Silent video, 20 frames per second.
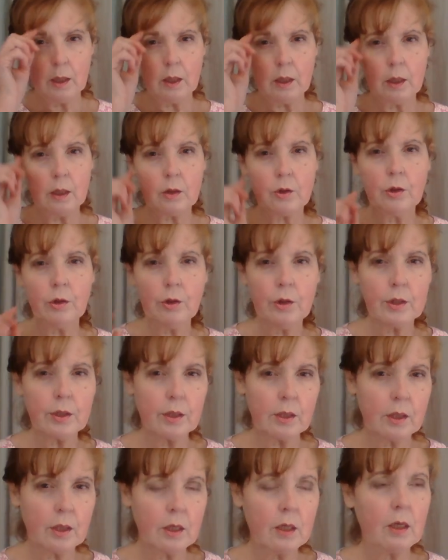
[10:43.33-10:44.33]
uh,
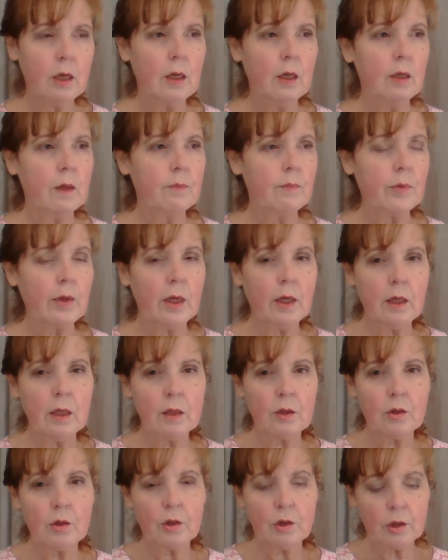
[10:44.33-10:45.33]
courtesy.
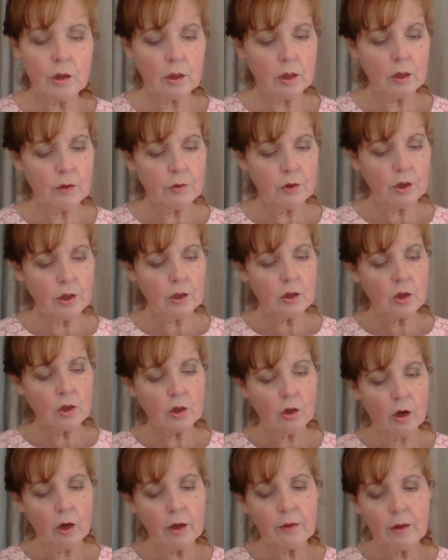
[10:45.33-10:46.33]
And if she had
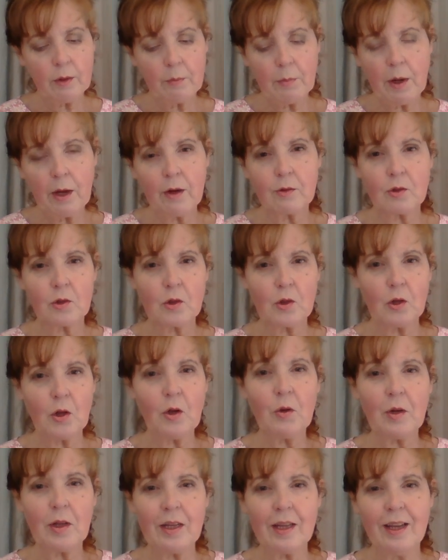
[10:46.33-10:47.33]
started them out
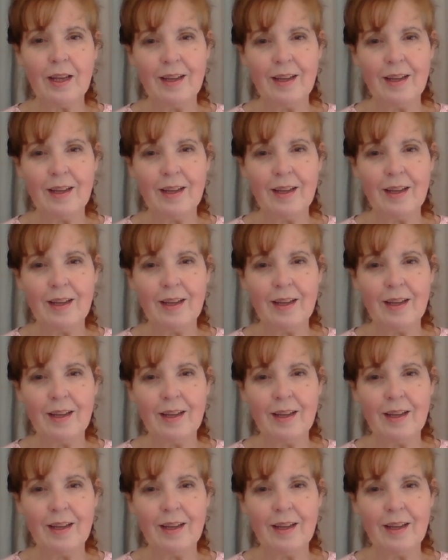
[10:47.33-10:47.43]
slowly,